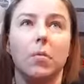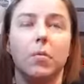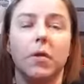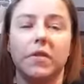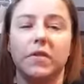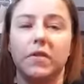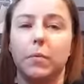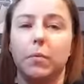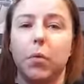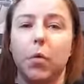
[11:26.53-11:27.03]

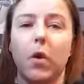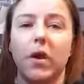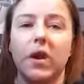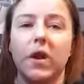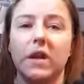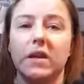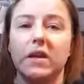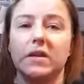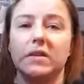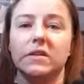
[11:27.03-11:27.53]
But the
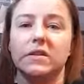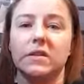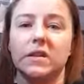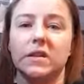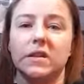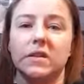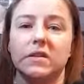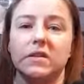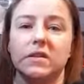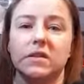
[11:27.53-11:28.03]
point
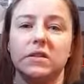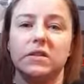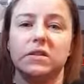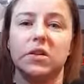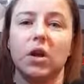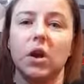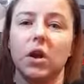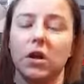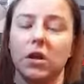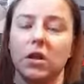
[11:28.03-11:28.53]
is to
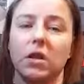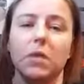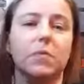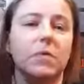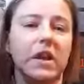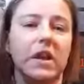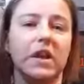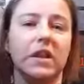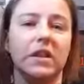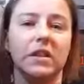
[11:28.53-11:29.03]
start
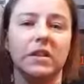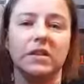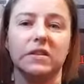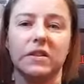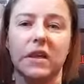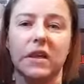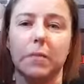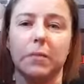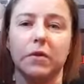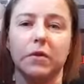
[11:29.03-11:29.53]
eliminating
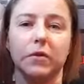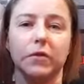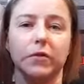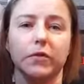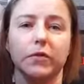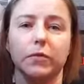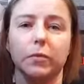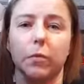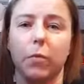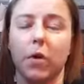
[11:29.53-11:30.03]
these
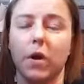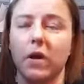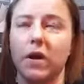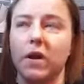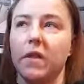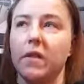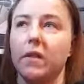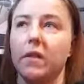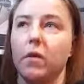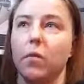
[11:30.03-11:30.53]
chemicals
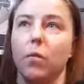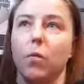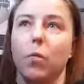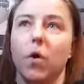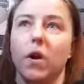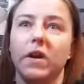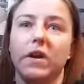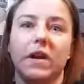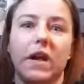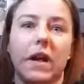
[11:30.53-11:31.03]

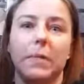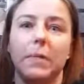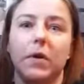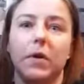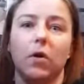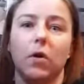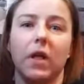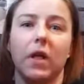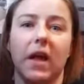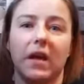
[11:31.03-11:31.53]
one
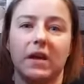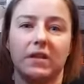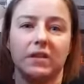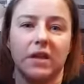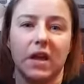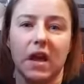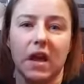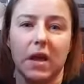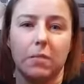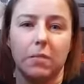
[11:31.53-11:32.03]
chemical at a
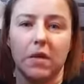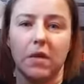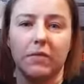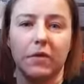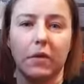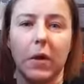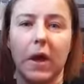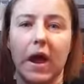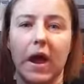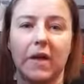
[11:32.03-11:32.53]
time
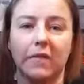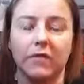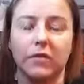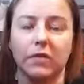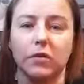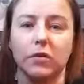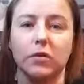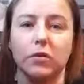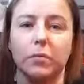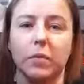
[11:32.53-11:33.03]
if you have
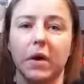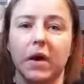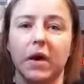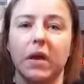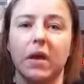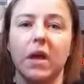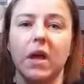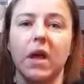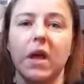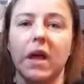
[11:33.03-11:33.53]
to,
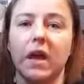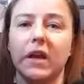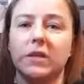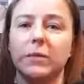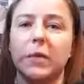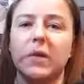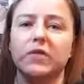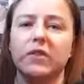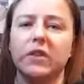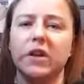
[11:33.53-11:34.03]
but
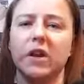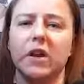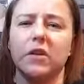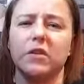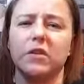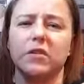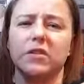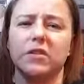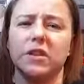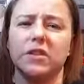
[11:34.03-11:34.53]
especially
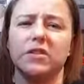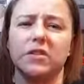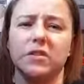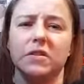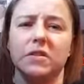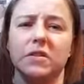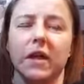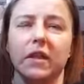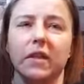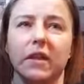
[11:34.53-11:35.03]
under such a
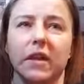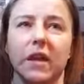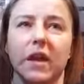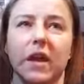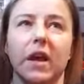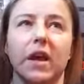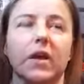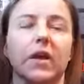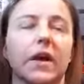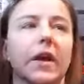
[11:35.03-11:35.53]

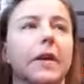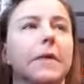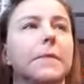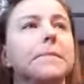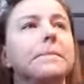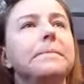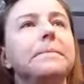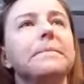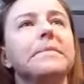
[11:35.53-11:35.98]
delicate area.